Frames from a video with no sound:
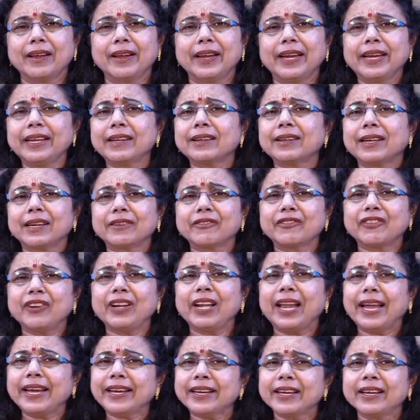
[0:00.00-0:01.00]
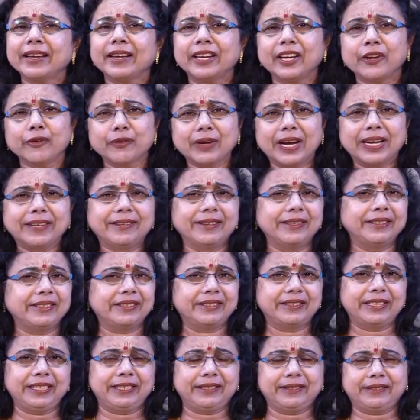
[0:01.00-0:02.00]
in country like United
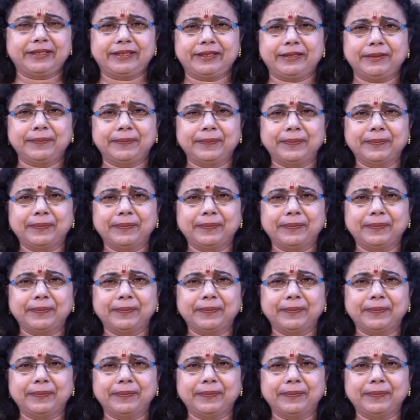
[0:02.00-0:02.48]
States,